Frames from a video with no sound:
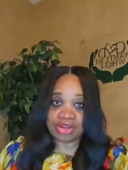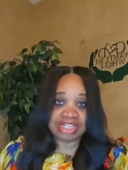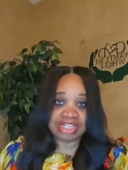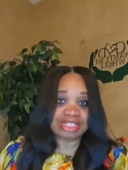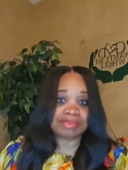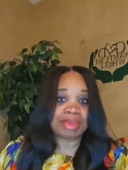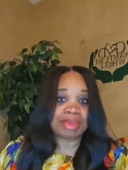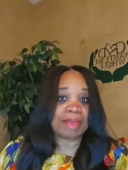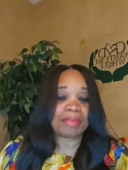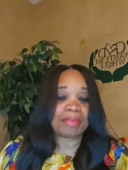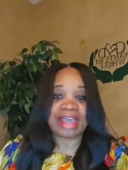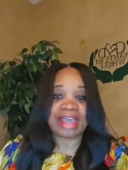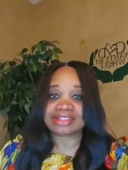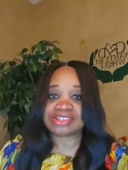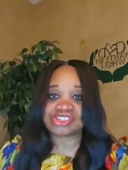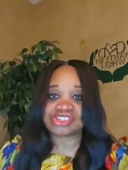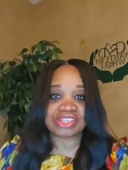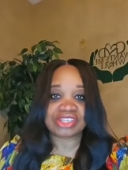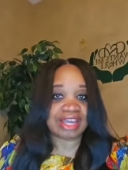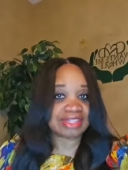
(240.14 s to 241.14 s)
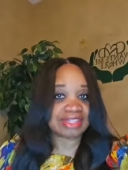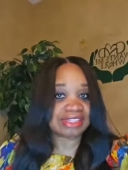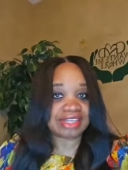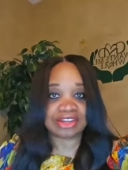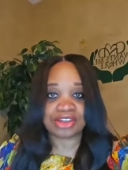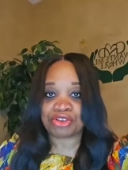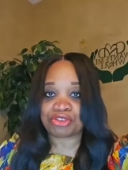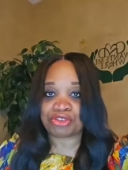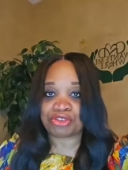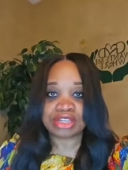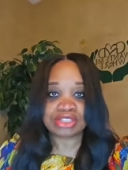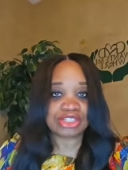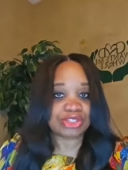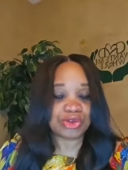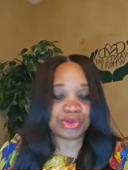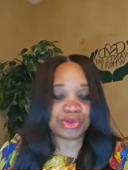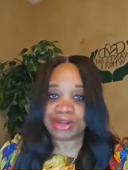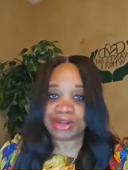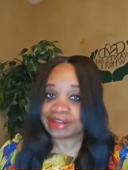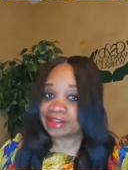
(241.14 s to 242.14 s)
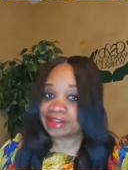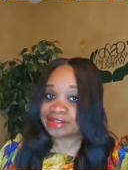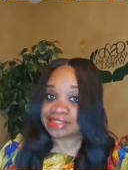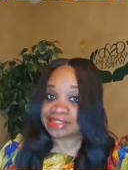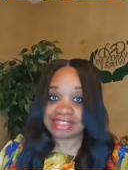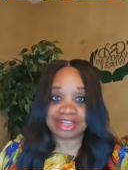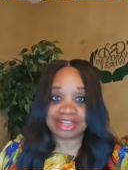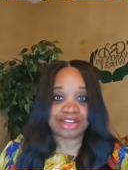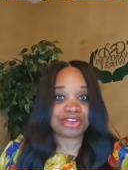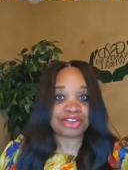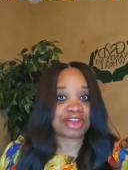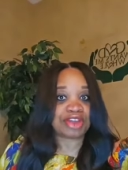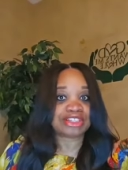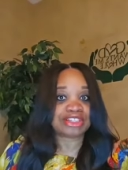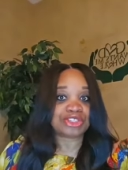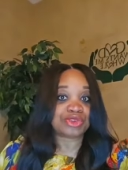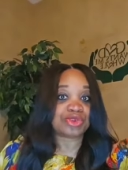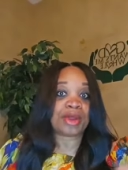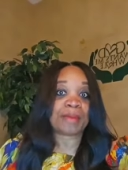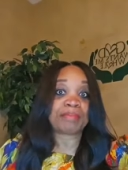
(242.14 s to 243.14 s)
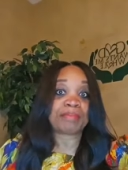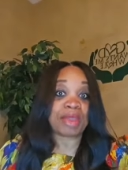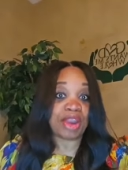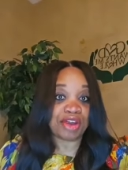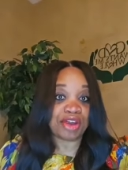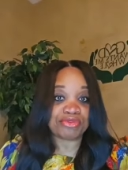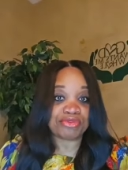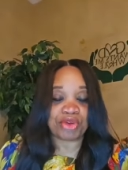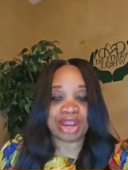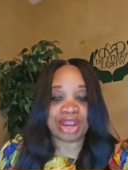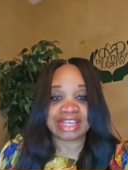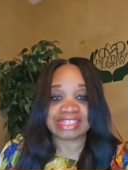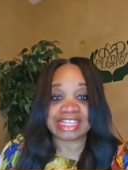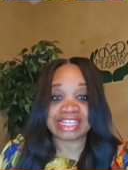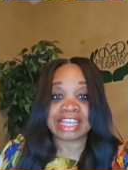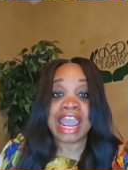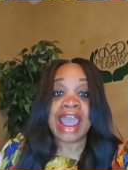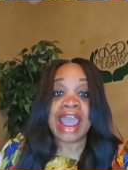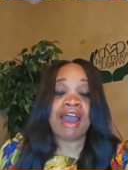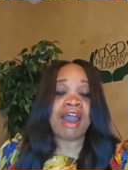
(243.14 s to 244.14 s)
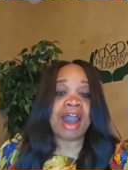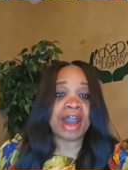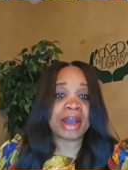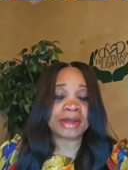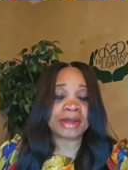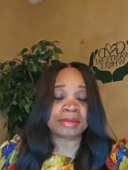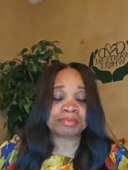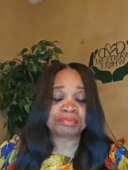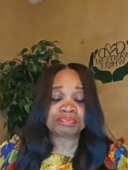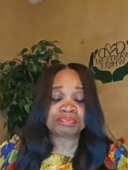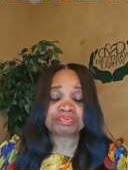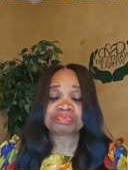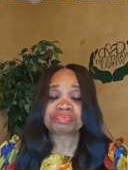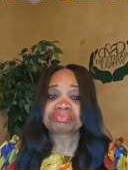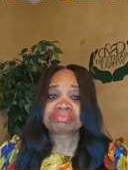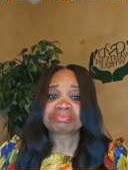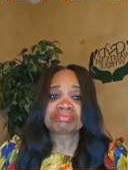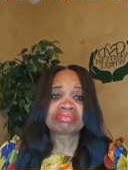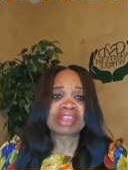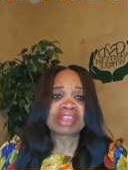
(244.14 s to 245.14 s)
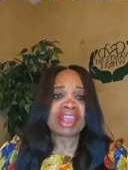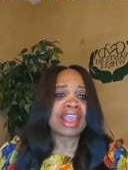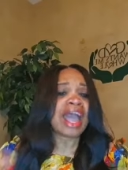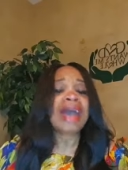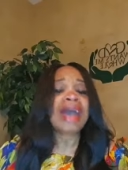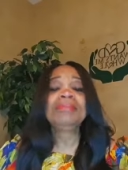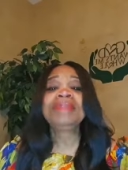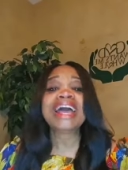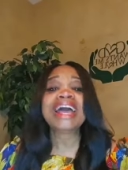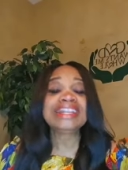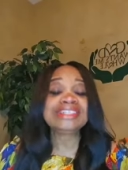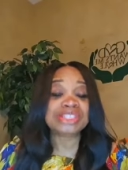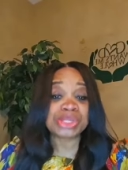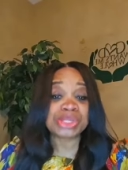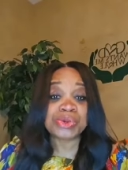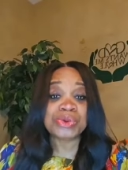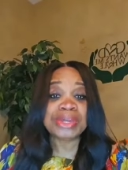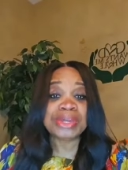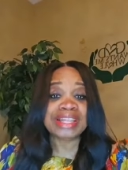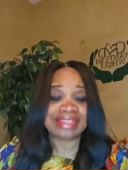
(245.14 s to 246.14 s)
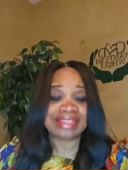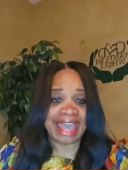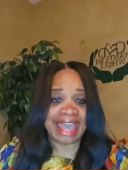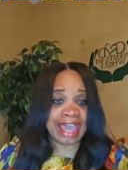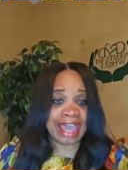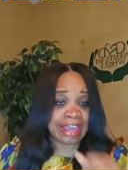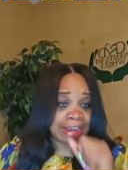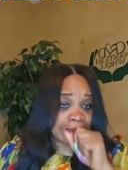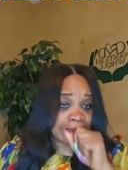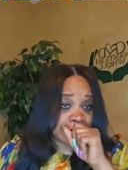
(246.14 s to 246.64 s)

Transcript: this me, Pastor G, I tell a great story. Love to tell a great story. Paraphrasing. Um, I'm not doing that.